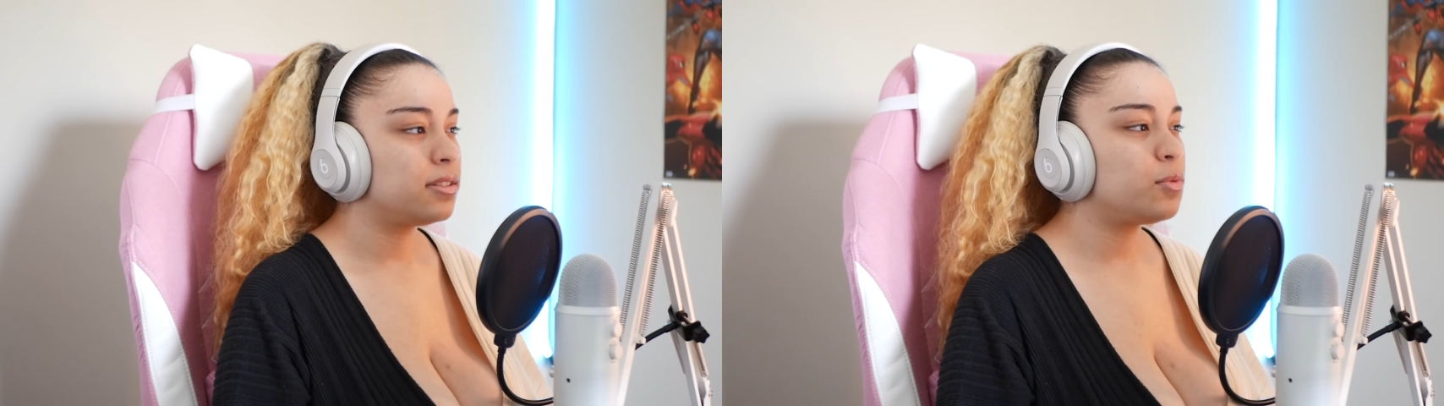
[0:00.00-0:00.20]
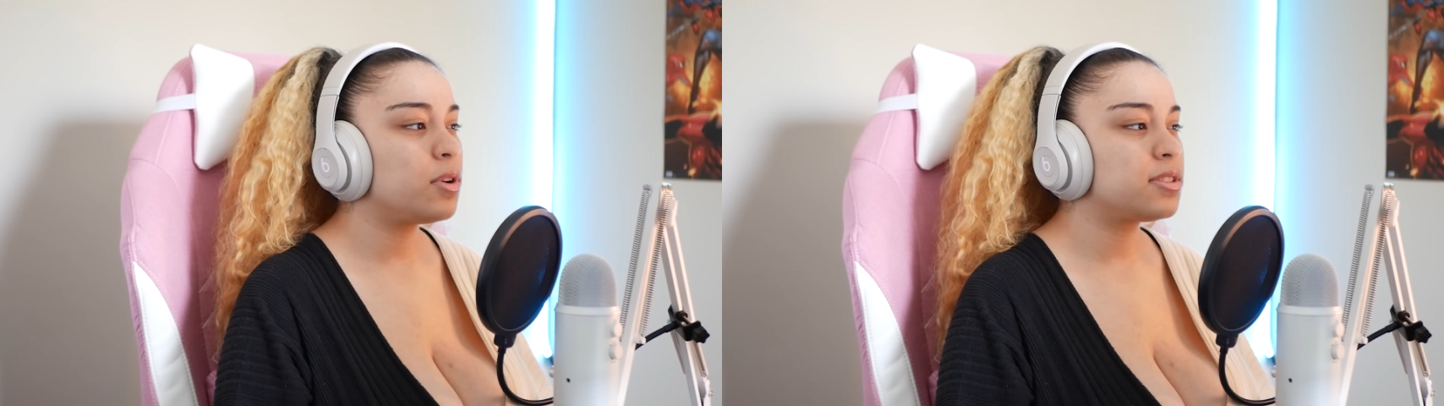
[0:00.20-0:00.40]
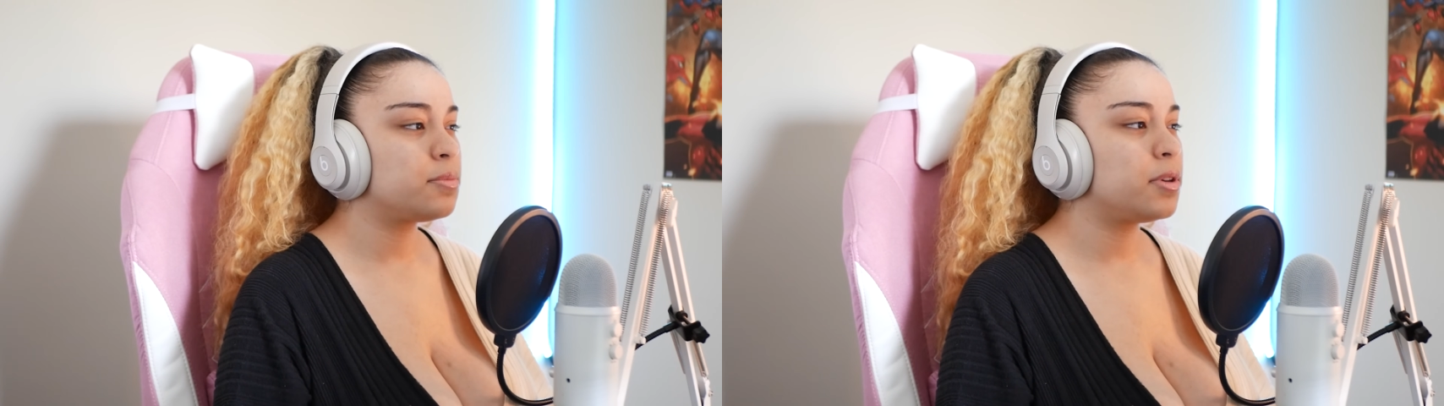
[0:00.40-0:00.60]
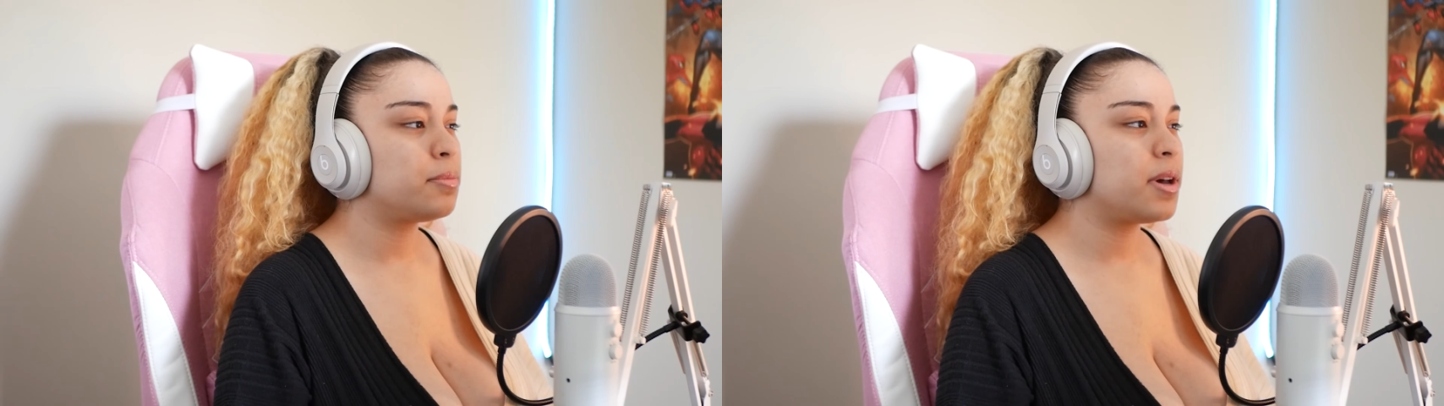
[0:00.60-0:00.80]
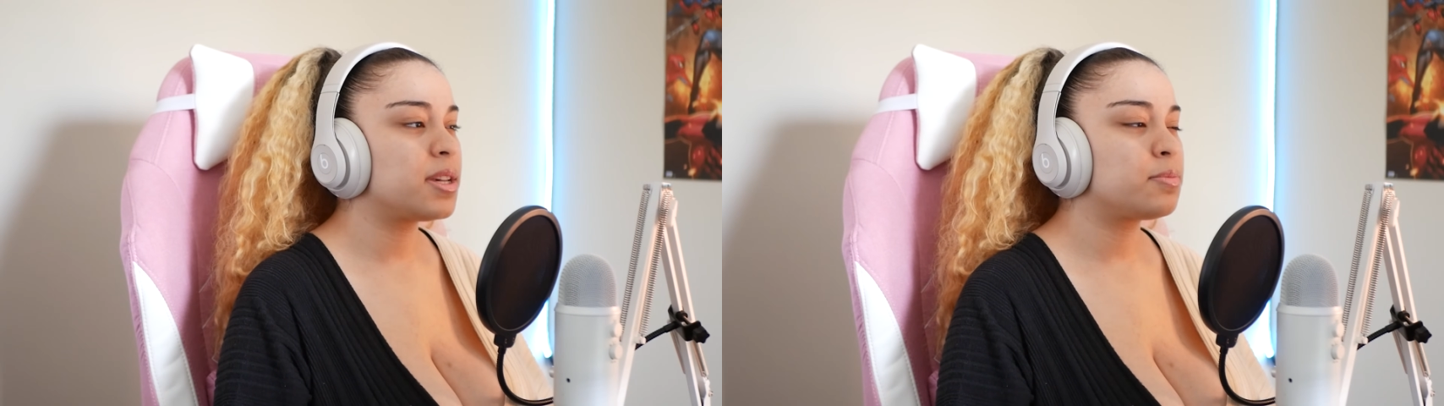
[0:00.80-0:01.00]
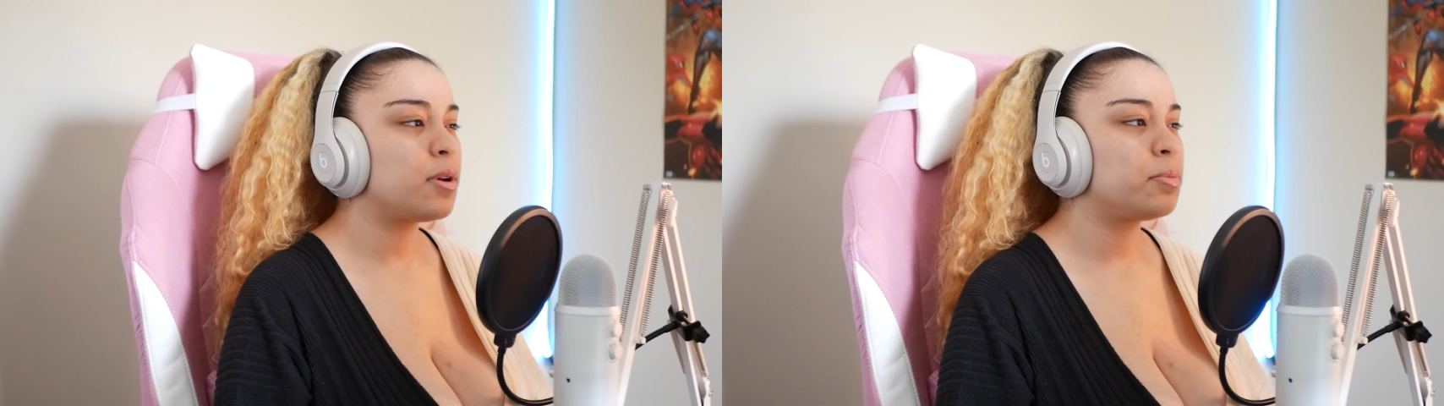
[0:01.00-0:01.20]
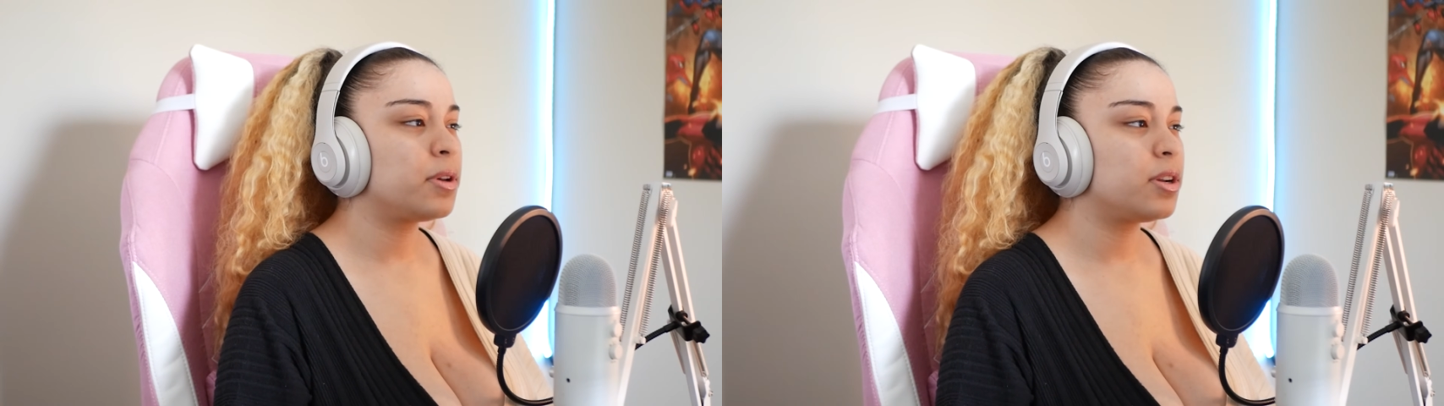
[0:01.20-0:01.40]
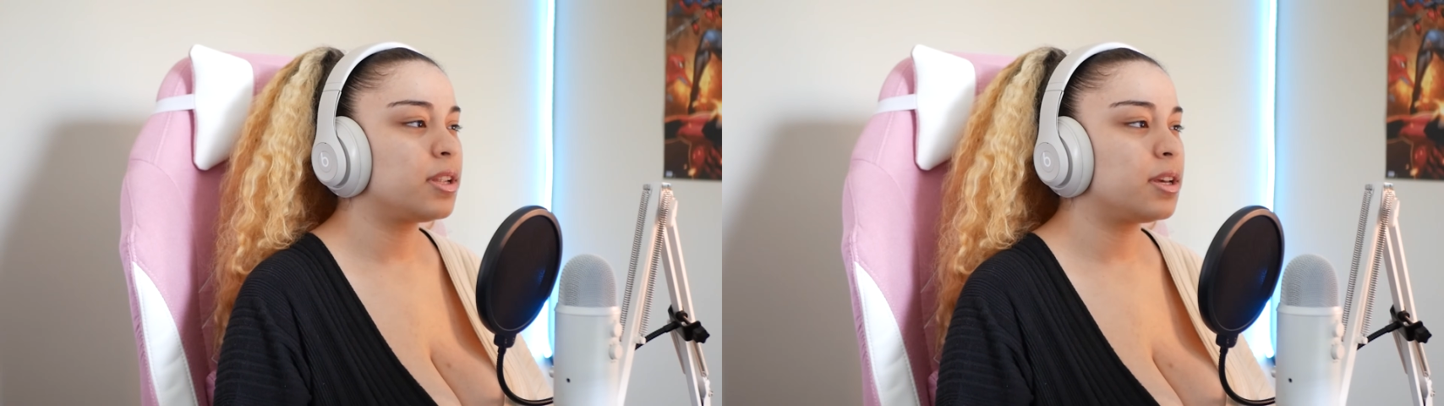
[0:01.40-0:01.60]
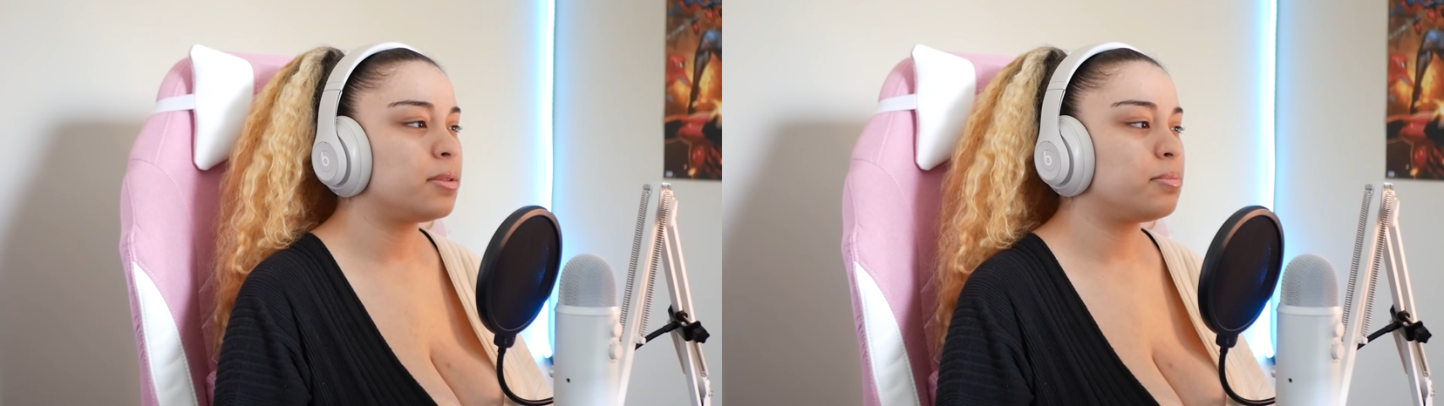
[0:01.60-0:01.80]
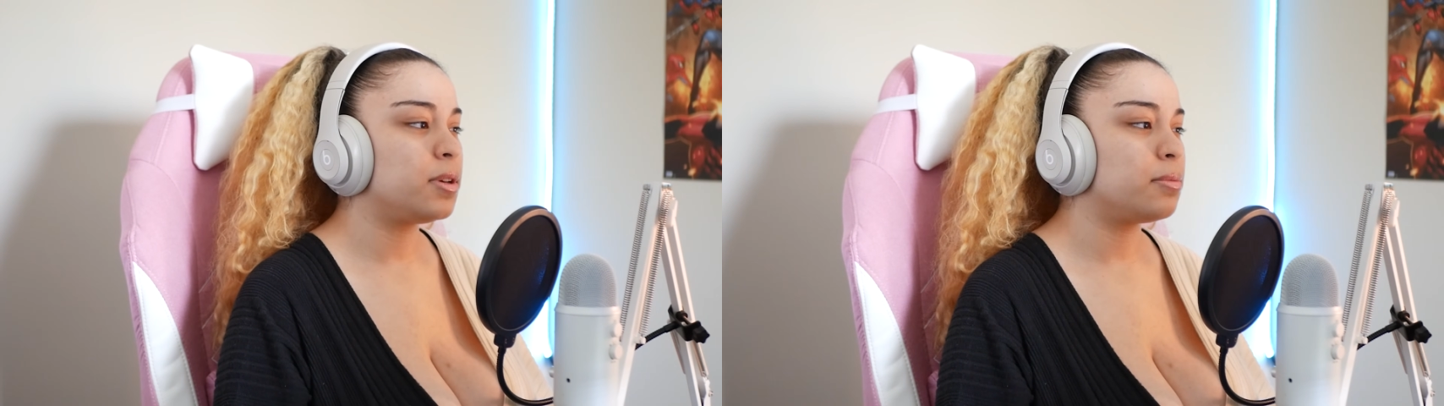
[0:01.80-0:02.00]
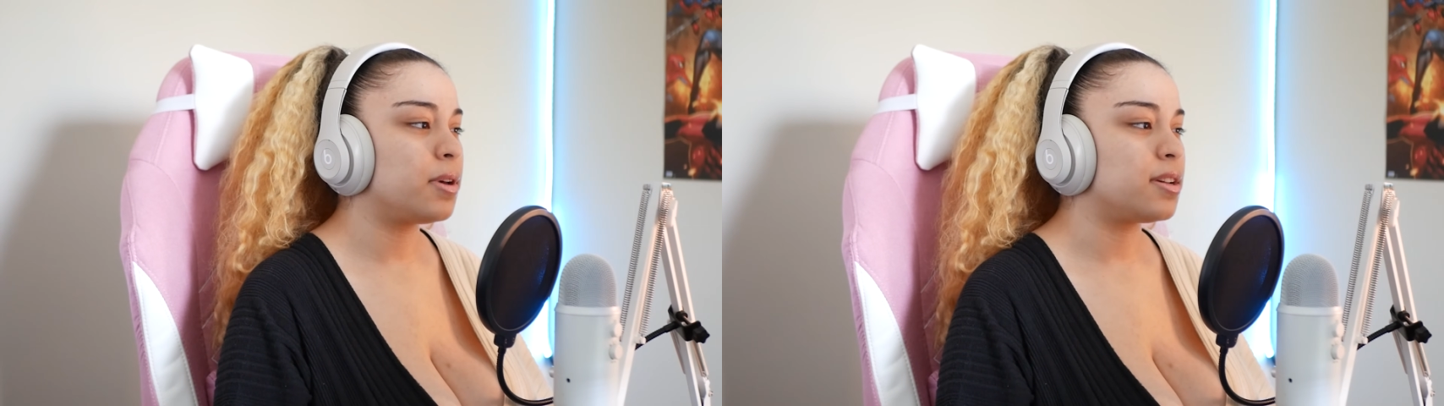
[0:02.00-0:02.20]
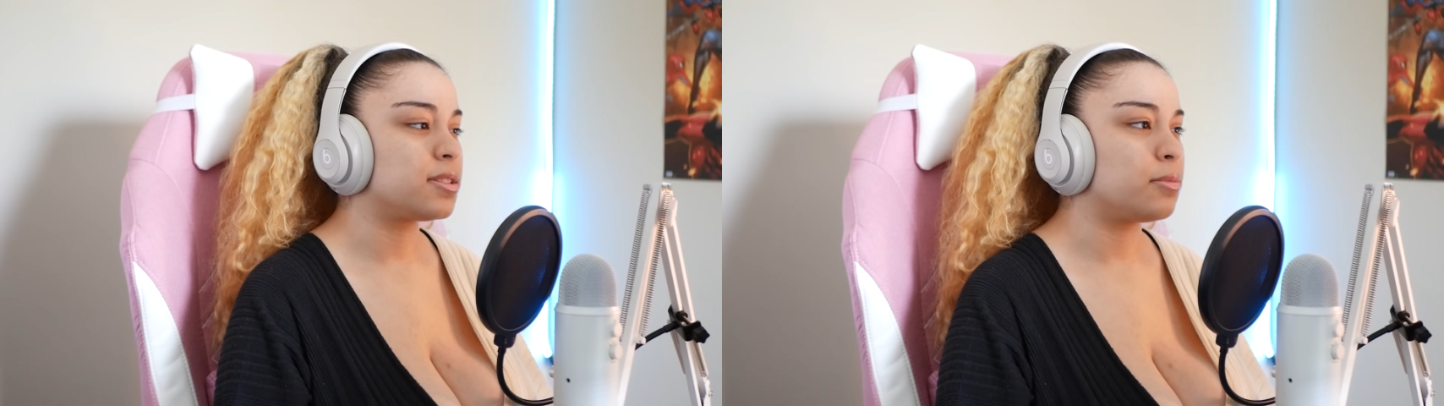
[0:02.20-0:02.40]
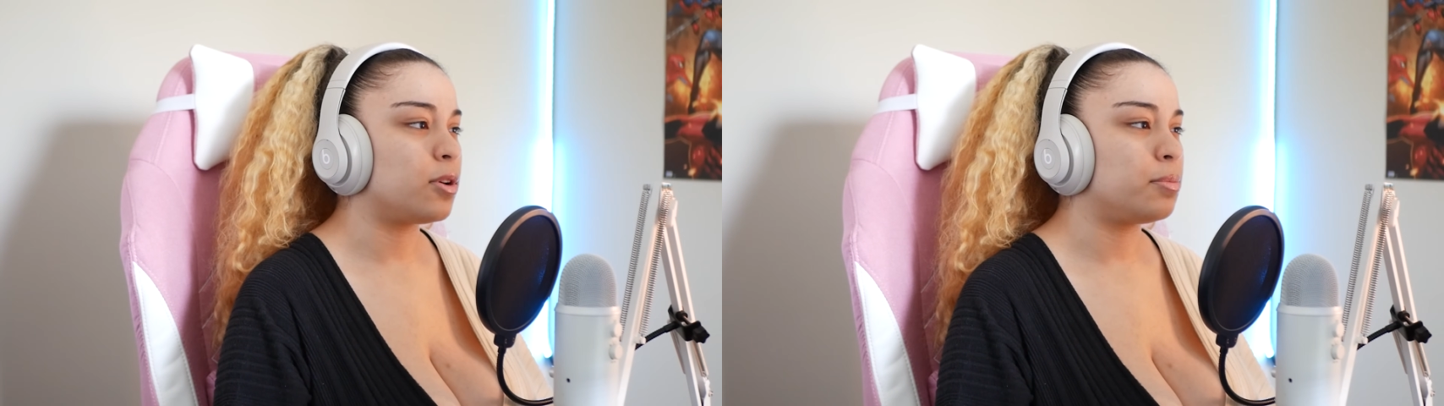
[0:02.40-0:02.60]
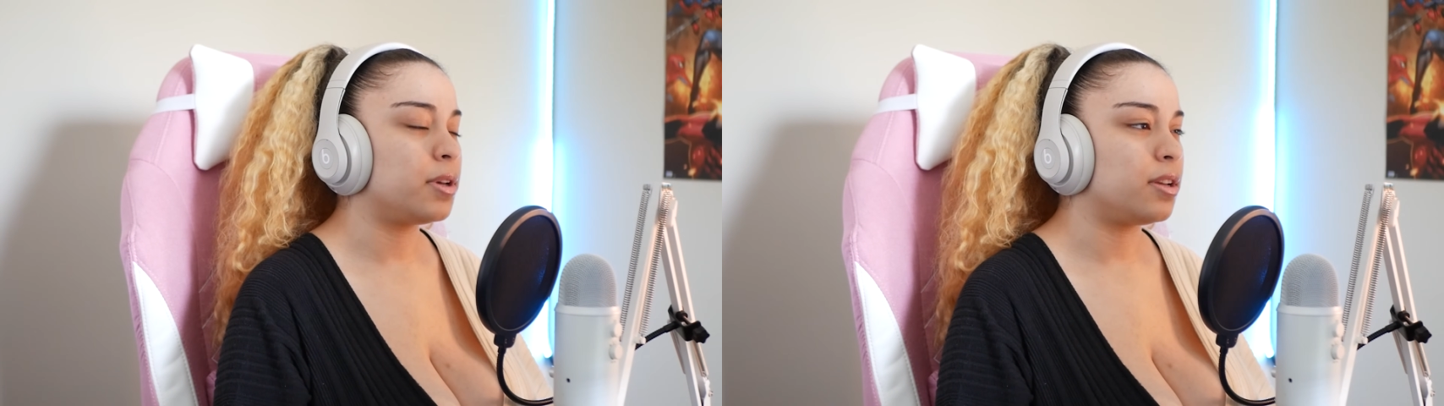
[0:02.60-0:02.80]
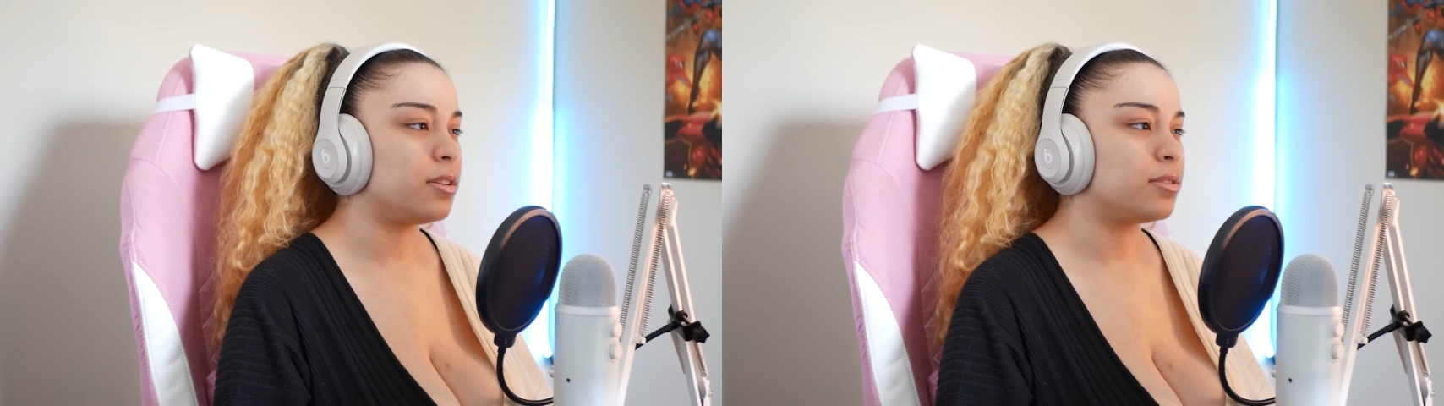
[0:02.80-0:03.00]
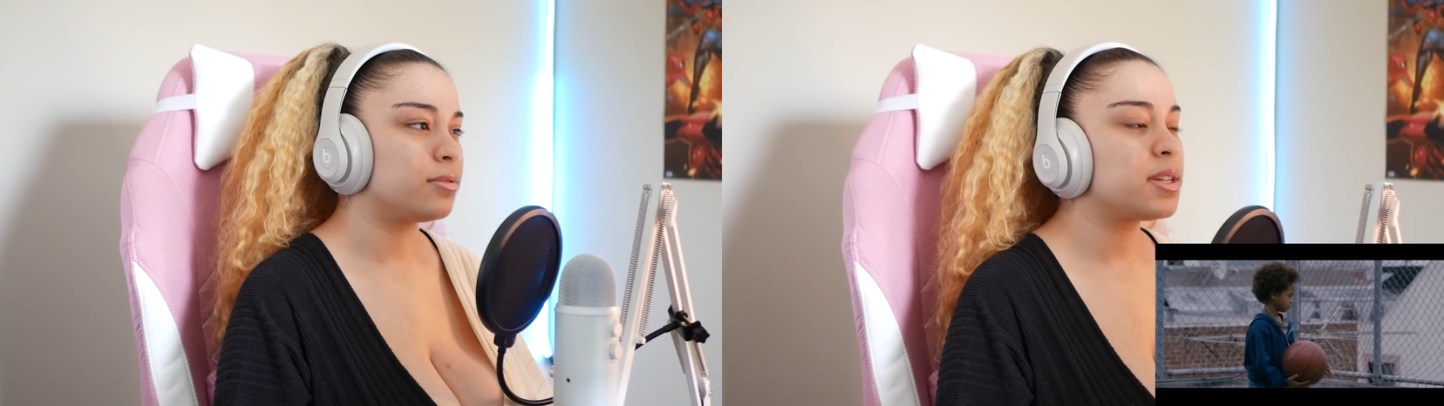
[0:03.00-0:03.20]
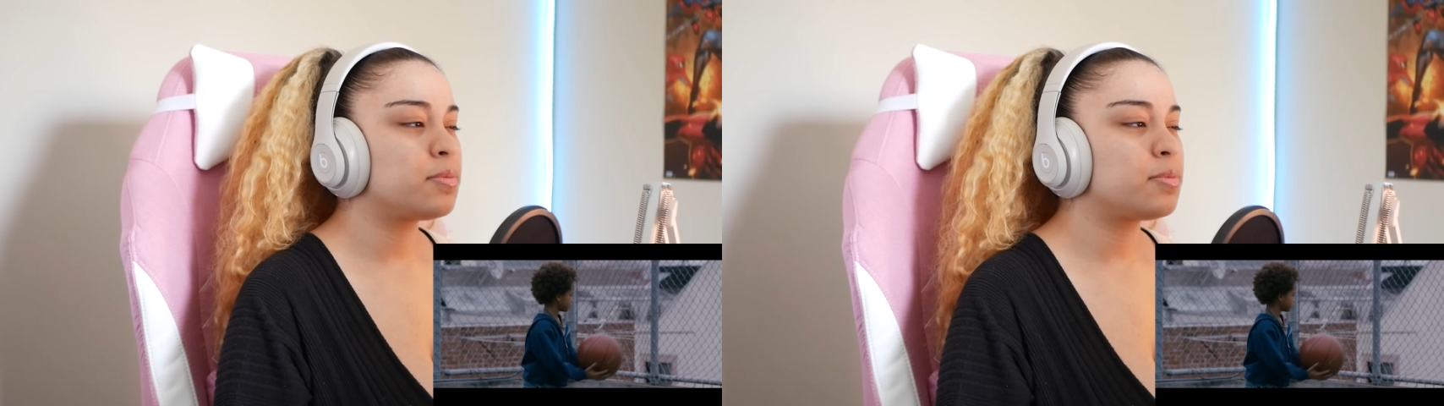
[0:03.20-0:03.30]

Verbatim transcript: If he wants to be a basketball player, let him be a basketball player.